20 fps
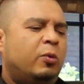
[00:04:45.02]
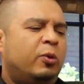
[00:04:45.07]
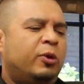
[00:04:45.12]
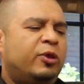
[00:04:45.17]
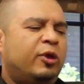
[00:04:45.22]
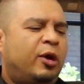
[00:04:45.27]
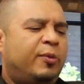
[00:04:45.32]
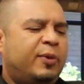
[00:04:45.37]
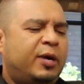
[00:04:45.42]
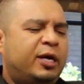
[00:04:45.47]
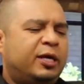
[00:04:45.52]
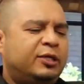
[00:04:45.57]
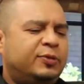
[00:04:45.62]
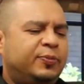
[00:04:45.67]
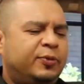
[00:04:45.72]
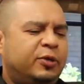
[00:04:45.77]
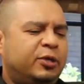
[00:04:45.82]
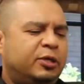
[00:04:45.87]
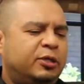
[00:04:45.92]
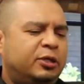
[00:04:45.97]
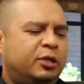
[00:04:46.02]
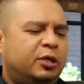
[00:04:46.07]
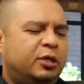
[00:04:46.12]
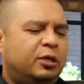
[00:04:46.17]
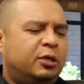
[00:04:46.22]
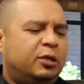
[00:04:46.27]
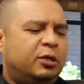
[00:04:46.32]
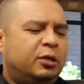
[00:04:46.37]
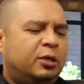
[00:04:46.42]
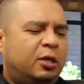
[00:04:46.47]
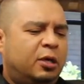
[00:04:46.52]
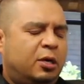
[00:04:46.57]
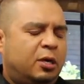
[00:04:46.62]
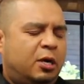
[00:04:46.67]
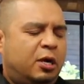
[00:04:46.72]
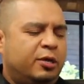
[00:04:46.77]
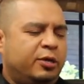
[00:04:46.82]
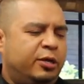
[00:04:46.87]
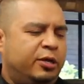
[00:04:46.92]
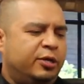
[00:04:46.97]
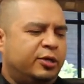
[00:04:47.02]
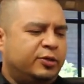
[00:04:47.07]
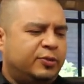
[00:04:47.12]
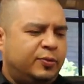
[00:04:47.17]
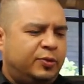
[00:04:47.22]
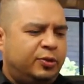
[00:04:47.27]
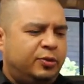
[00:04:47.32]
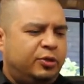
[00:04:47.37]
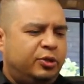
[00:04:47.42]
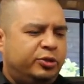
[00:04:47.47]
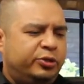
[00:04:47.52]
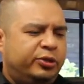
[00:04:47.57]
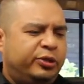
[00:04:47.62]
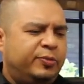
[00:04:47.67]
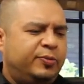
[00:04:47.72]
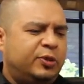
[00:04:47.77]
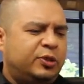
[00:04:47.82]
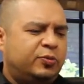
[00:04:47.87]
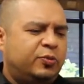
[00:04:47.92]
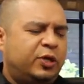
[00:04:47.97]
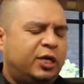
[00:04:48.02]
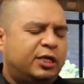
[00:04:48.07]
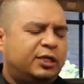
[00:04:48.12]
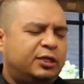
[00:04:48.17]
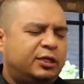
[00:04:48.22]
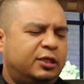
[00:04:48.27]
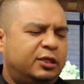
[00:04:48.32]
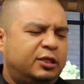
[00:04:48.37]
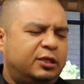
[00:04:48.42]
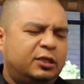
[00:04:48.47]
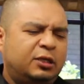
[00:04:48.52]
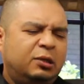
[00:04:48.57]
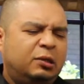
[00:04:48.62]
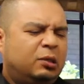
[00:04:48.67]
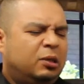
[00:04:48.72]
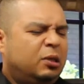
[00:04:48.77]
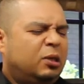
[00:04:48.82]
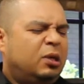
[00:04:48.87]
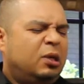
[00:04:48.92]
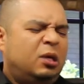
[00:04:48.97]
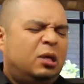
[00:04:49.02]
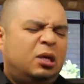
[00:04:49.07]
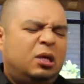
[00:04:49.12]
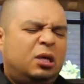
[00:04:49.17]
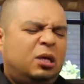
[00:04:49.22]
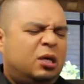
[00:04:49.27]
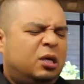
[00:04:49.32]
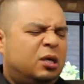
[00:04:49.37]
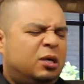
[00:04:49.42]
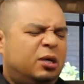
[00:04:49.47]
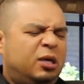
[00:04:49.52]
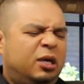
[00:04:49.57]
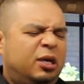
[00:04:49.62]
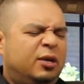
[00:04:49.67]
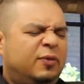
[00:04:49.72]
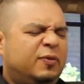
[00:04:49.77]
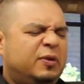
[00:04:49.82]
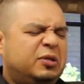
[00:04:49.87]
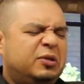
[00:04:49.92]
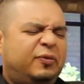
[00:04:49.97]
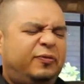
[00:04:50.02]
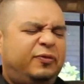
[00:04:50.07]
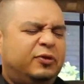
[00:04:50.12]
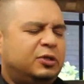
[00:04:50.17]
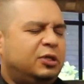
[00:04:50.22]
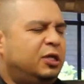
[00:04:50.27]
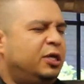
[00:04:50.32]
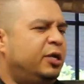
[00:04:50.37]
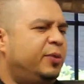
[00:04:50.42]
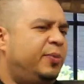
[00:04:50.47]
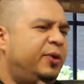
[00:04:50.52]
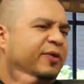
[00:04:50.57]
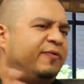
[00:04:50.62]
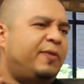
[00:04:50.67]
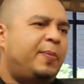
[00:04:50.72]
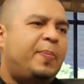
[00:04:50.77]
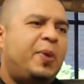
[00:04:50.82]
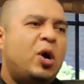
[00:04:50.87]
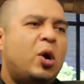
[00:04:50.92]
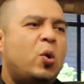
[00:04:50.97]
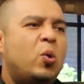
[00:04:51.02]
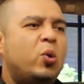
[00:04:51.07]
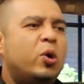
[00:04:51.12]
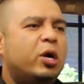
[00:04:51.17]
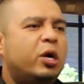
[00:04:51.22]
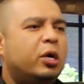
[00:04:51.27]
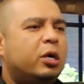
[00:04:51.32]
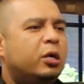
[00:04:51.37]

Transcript: with all my experience and all the years of doing these treatments, what I see is the individual feels a little bit of a poke,